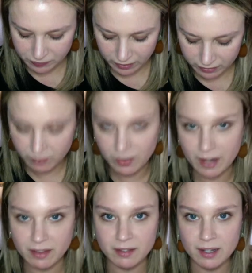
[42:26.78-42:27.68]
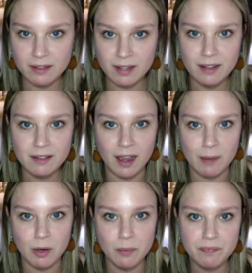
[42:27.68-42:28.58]
select the 10-second
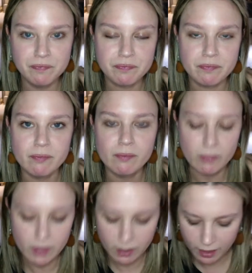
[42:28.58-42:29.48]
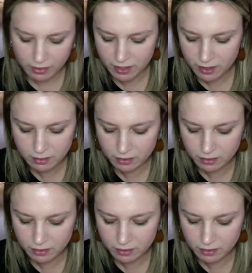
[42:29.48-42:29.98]
timer. And then